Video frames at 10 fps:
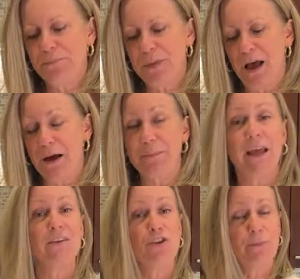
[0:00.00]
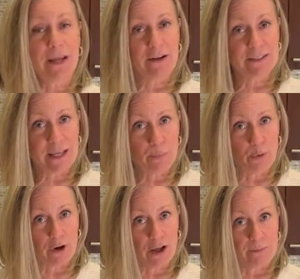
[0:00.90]
And you might all say
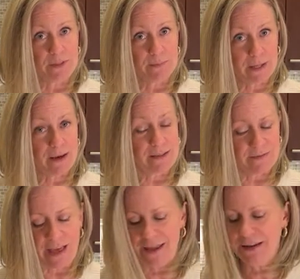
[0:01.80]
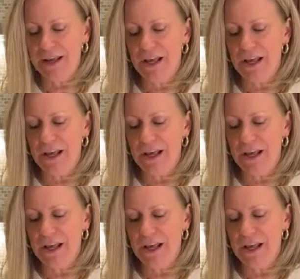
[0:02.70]
poor hubs because of that.